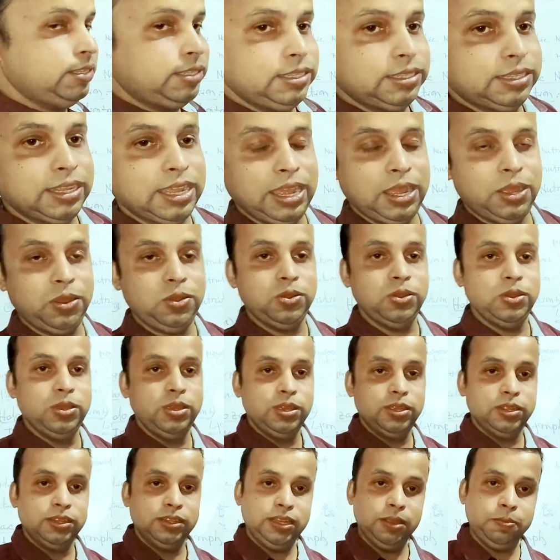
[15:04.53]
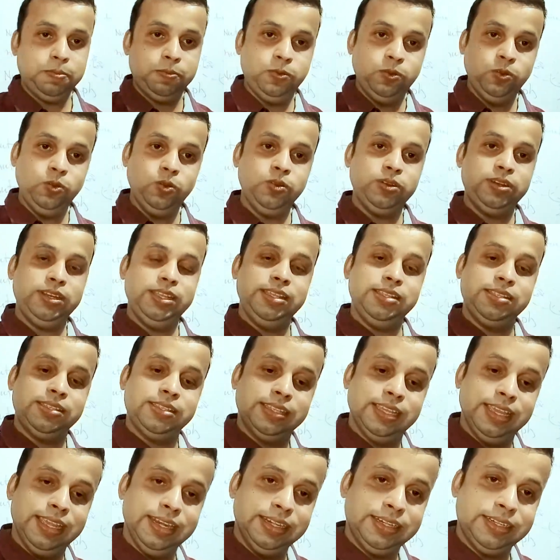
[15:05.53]
how the food is
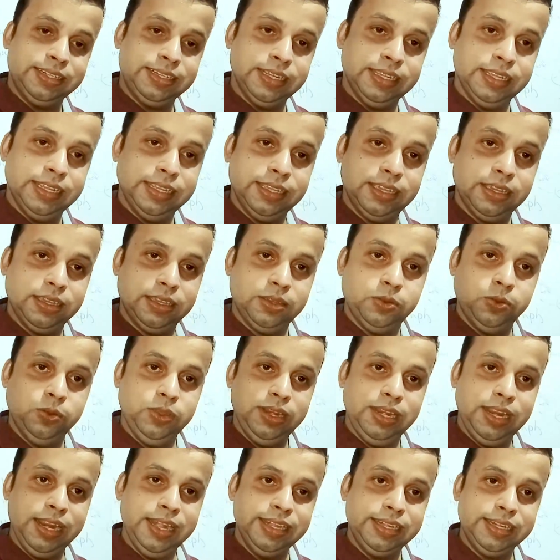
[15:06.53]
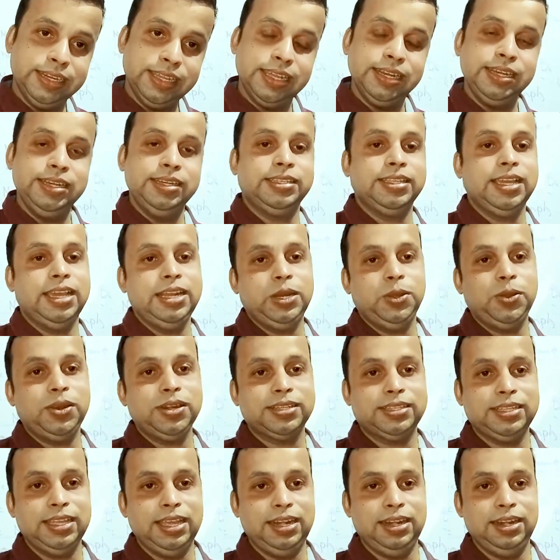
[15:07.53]
will enter inside our
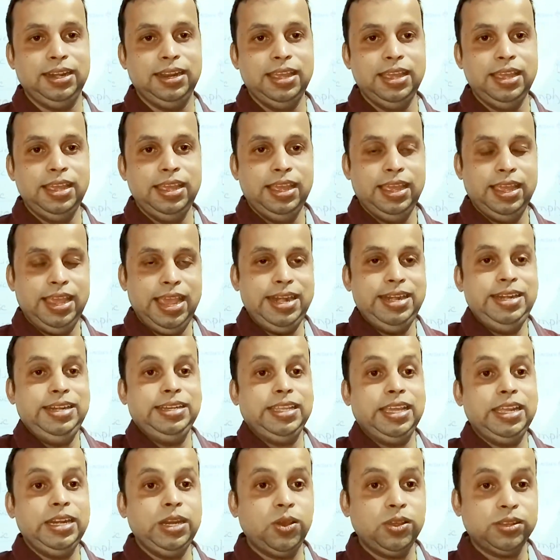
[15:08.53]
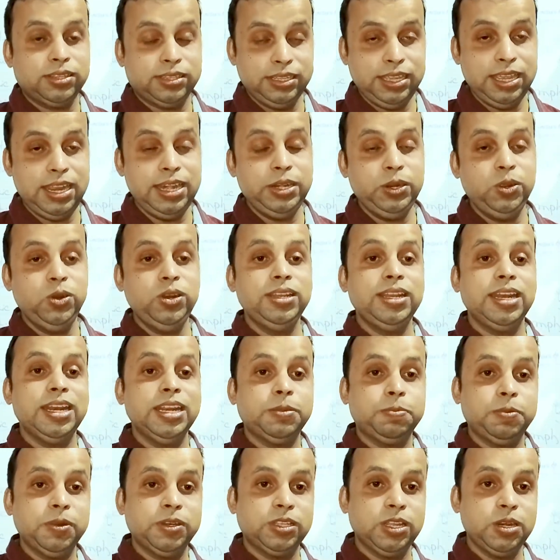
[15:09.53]
cell, and inside our cell during the
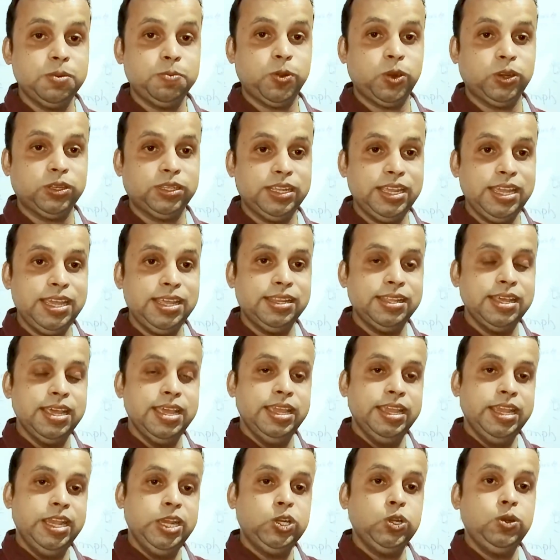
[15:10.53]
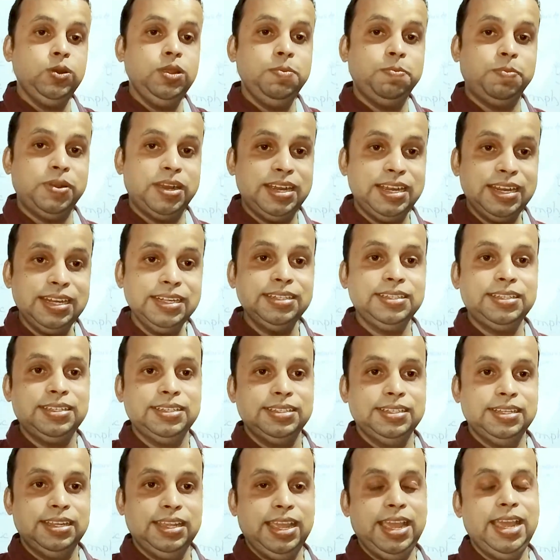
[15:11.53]
respiration process it will be burnt
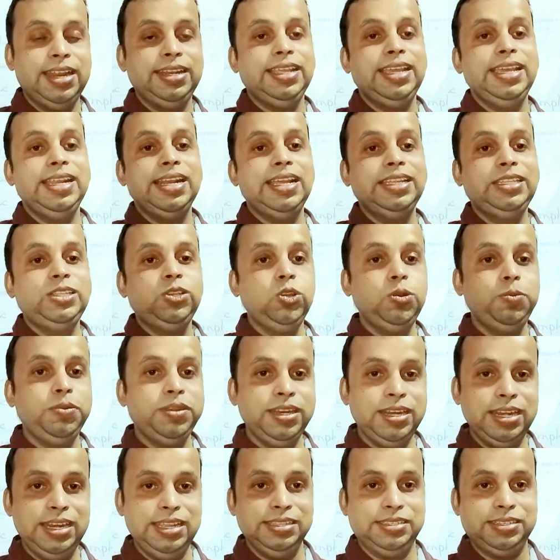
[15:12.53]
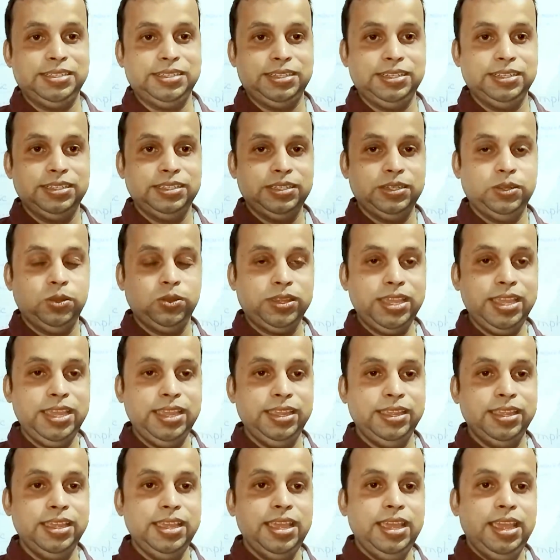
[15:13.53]
and the energy will be released.
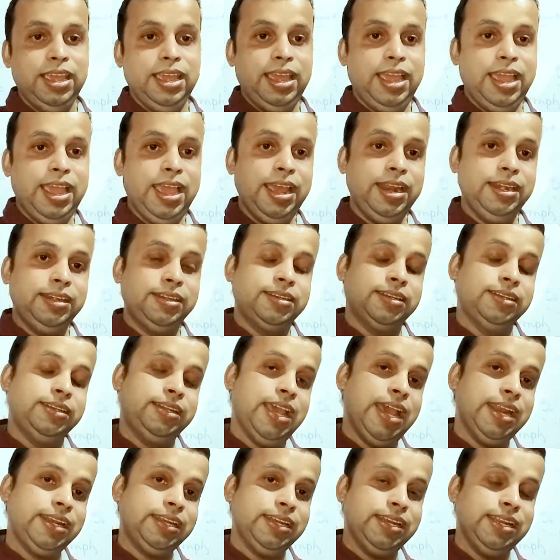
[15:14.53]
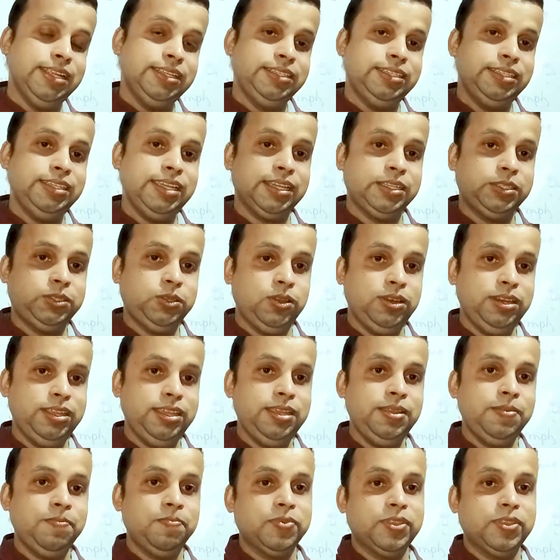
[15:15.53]
Okay, and that energy actually